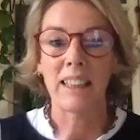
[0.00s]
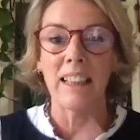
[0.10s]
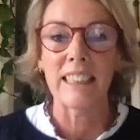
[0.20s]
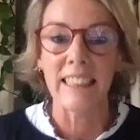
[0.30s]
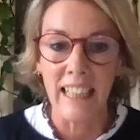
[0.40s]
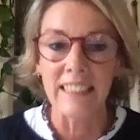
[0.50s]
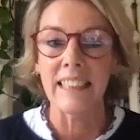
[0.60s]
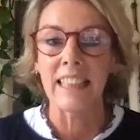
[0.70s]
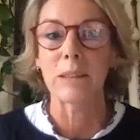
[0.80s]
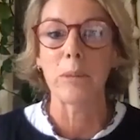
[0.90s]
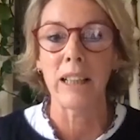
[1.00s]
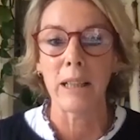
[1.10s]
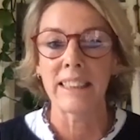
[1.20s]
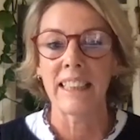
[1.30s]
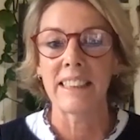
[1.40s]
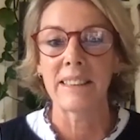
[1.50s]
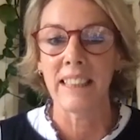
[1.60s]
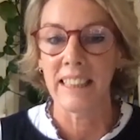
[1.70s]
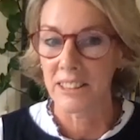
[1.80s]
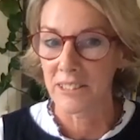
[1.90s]
And I guess that's why I said
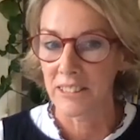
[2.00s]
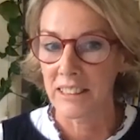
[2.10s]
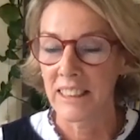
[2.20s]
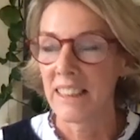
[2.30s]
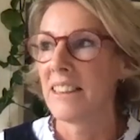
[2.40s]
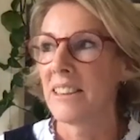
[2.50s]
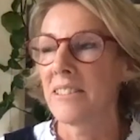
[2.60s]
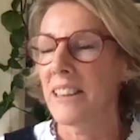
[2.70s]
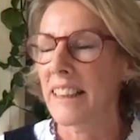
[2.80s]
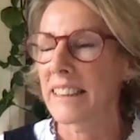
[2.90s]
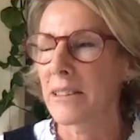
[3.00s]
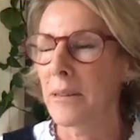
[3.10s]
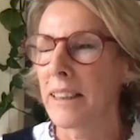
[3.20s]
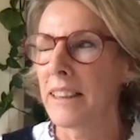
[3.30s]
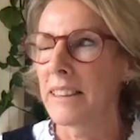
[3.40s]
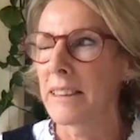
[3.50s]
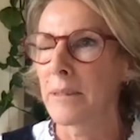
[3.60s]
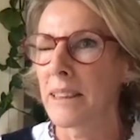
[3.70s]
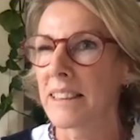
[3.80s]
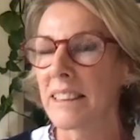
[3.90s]
dangerous, although that's quite a loaded
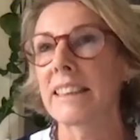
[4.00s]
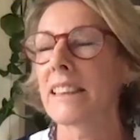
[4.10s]
word in its